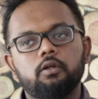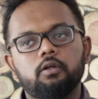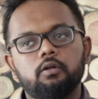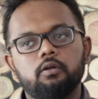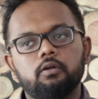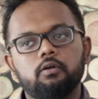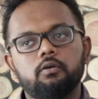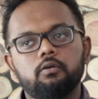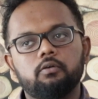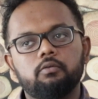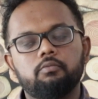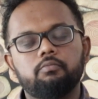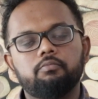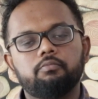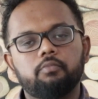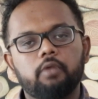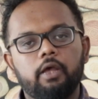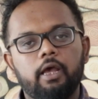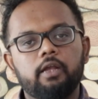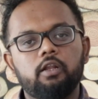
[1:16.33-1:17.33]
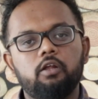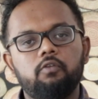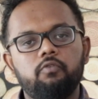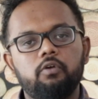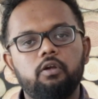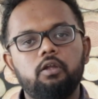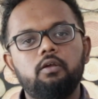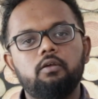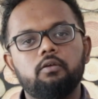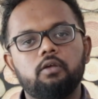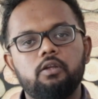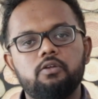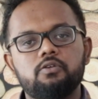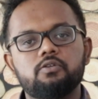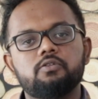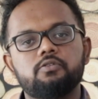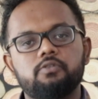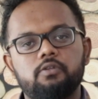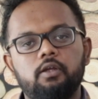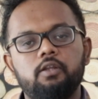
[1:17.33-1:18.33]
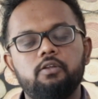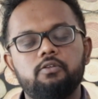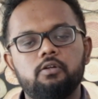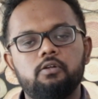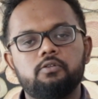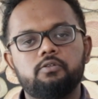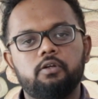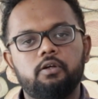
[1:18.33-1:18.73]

at a very initial